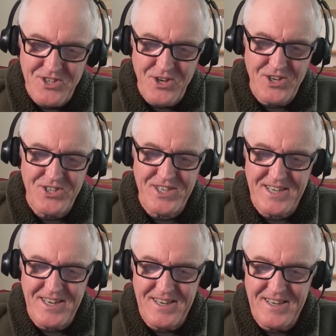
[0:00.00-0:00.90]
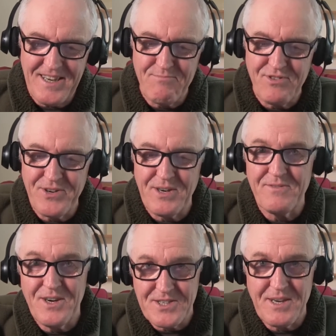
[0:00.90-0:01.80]
Josh, at Hebrew
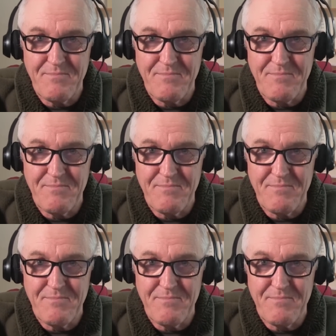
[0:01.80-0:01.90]
University,